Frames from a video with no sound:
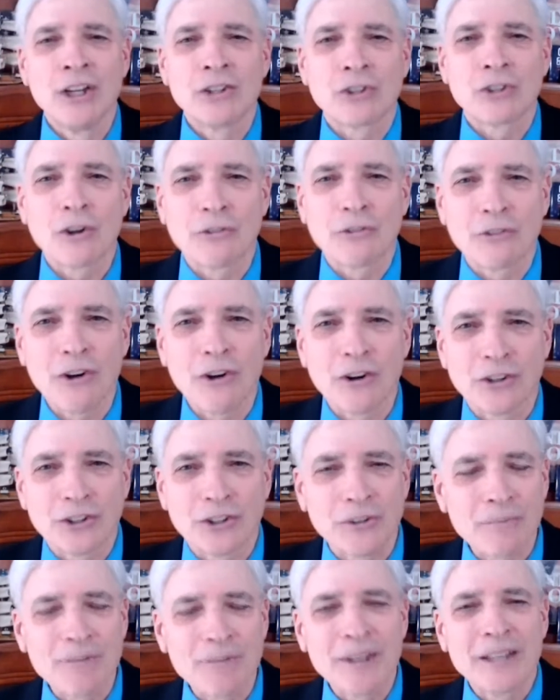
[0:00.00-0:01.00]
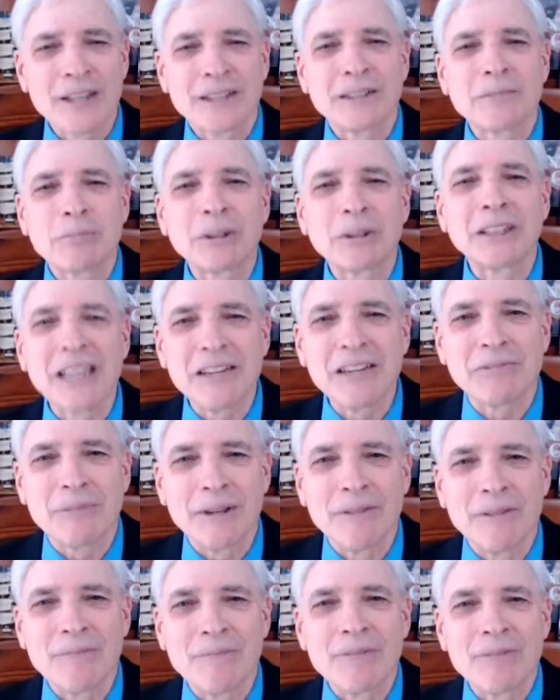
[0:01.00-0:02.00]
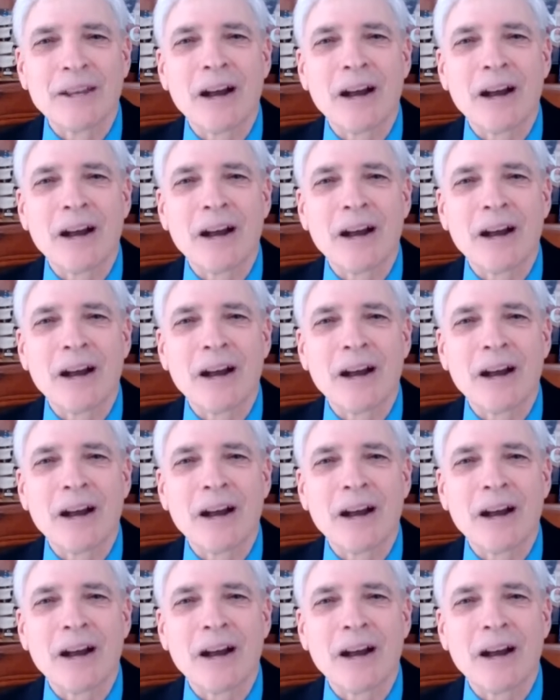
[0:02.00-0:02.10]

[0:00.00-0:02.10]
So folks, believe me,